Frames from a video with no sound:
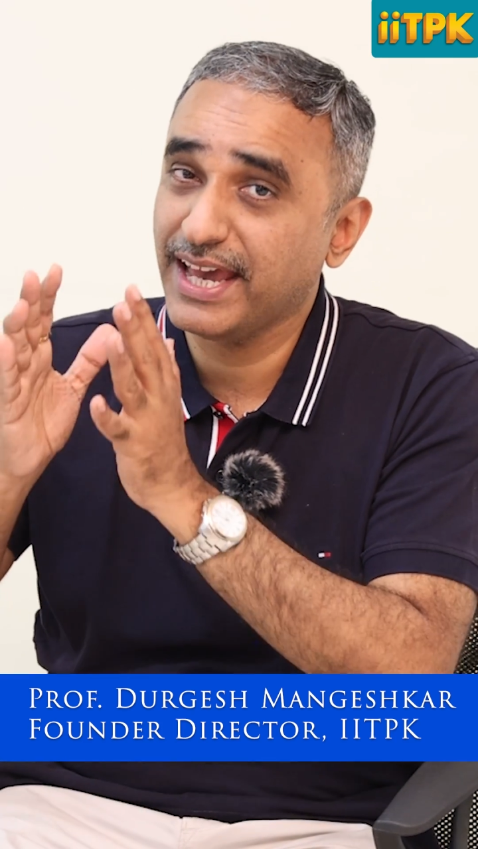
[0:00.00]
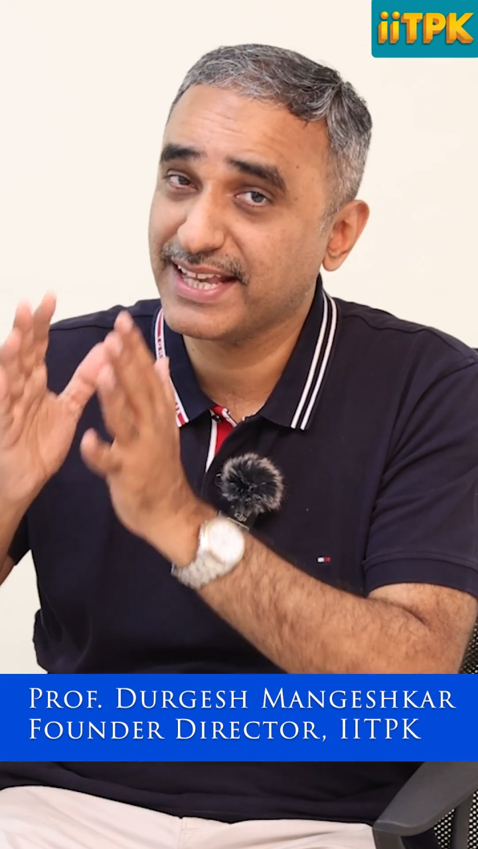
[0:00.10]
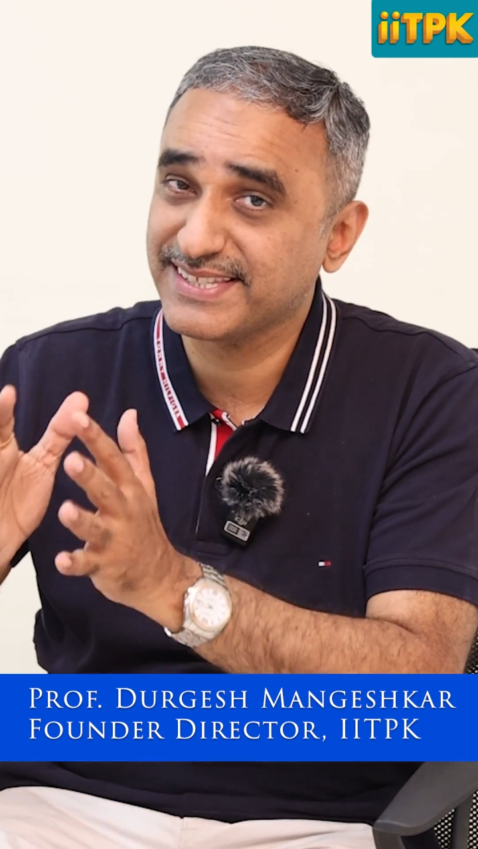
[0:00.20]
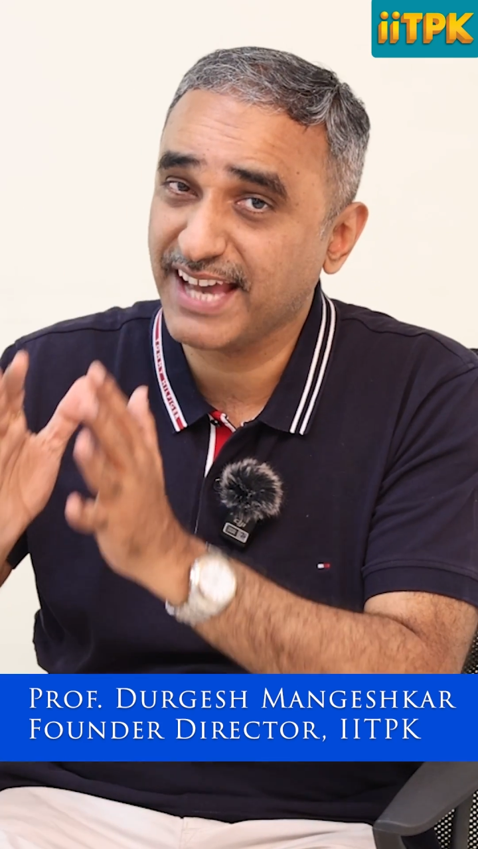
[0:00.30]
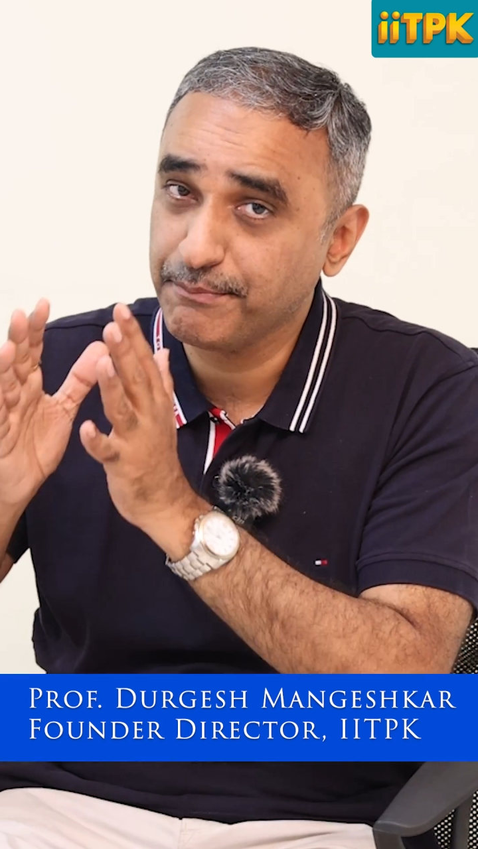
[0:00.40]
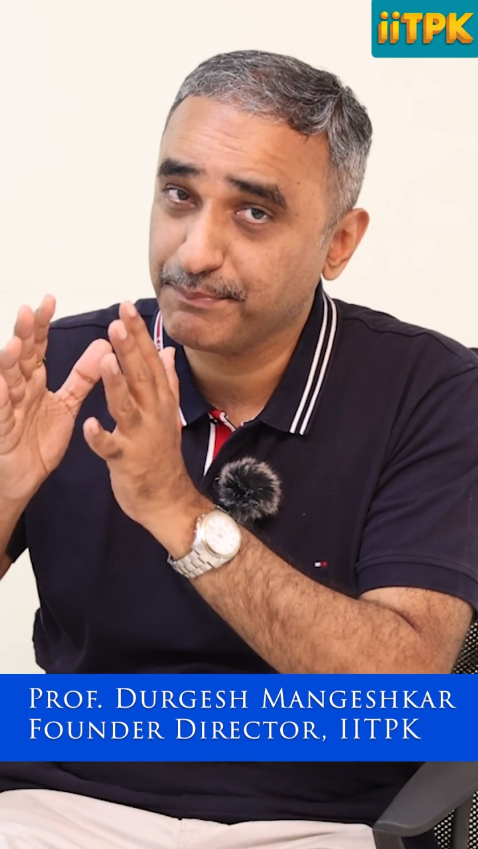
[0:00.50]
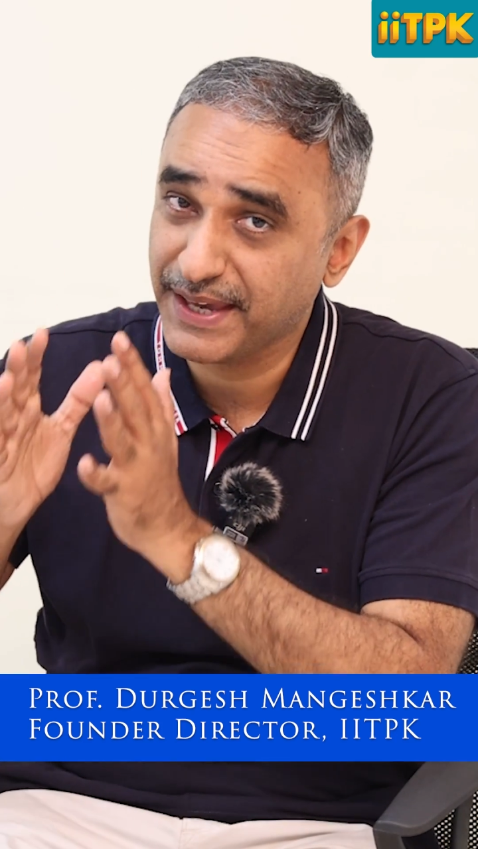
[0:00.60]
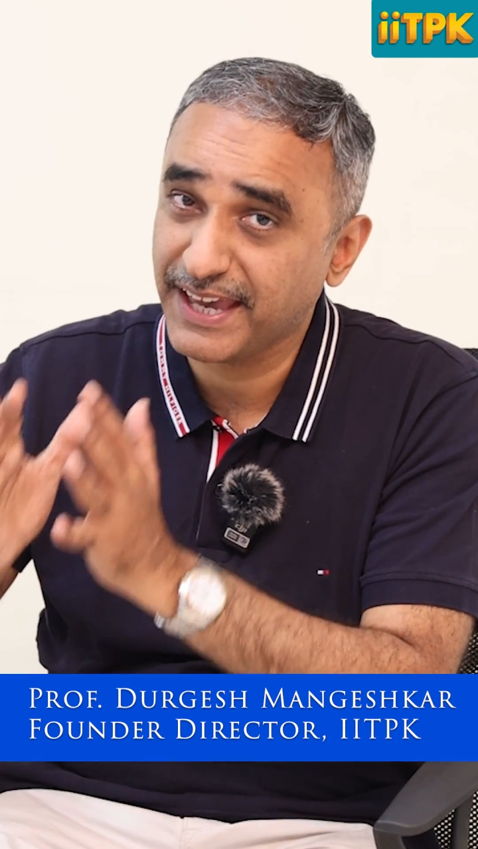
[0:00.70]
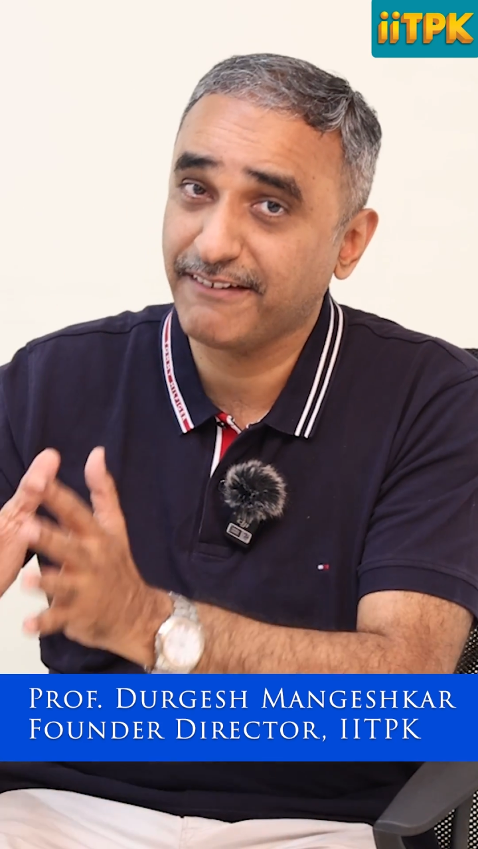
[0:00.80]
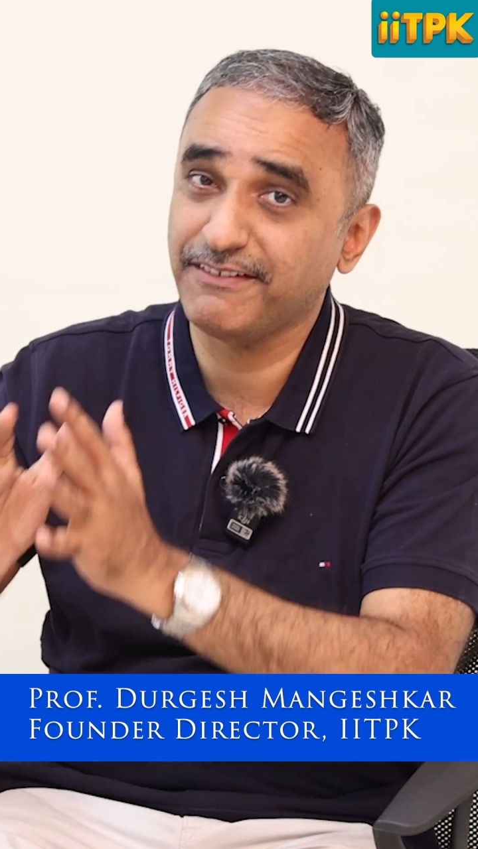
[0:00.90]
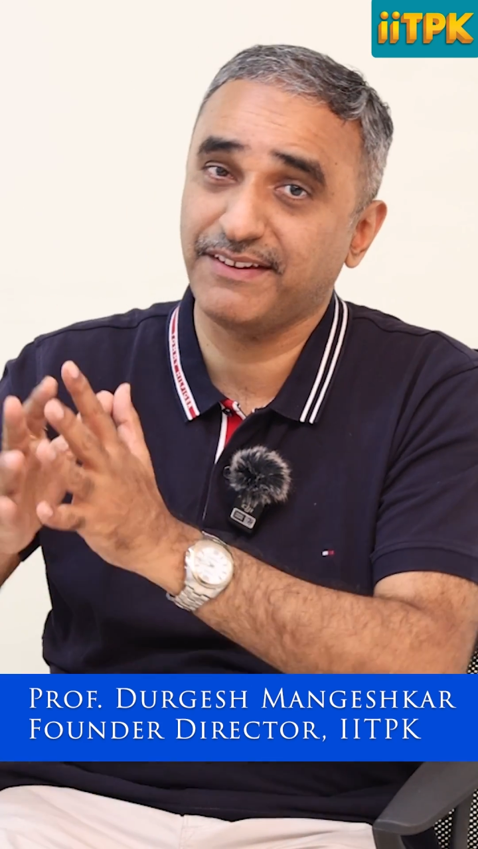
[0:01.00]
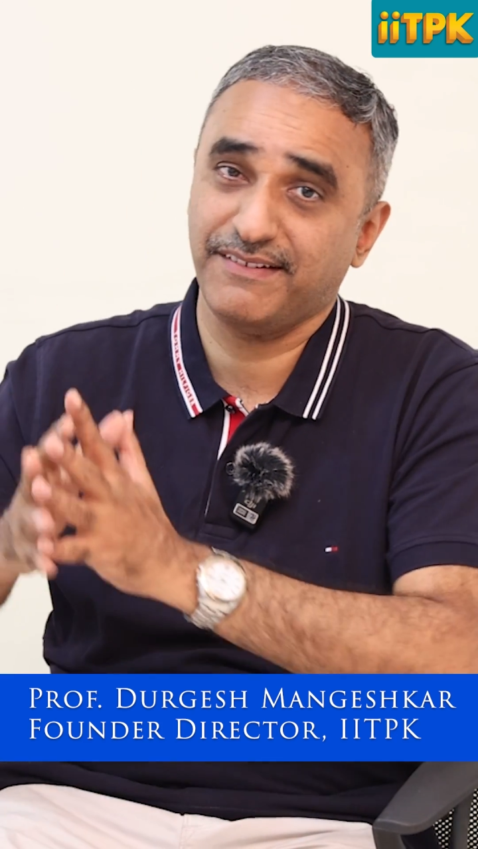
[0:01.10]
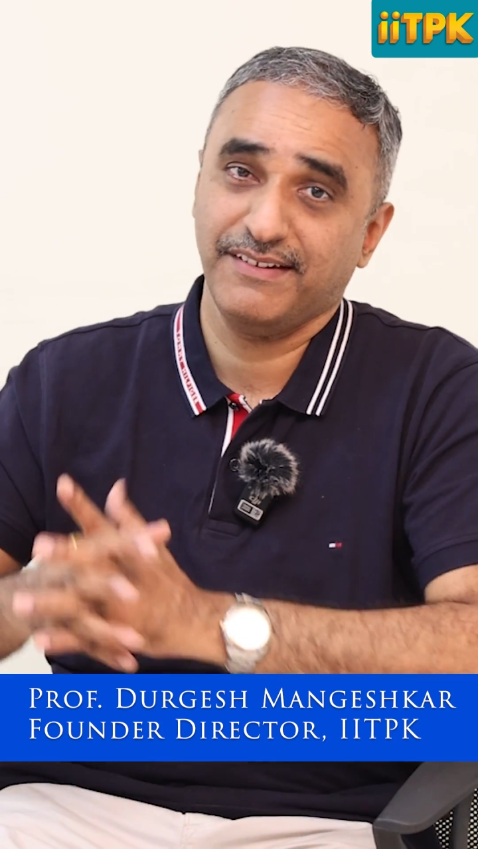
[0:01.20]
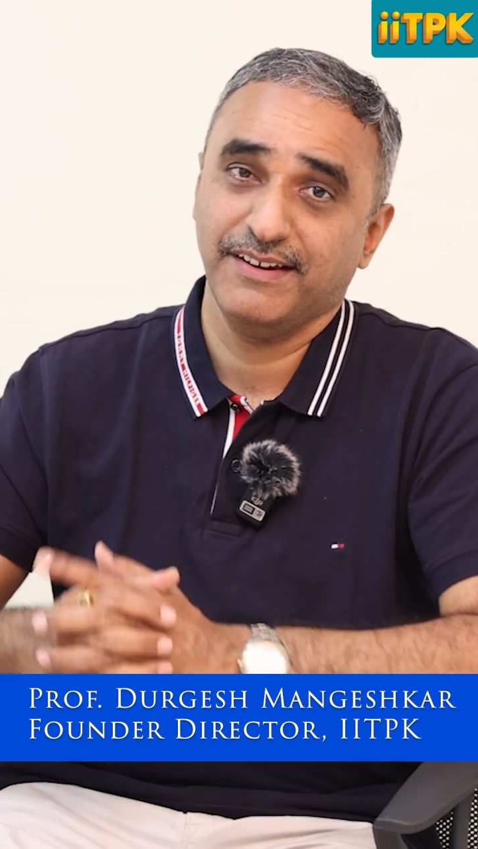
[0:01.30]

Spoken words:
exam behavior.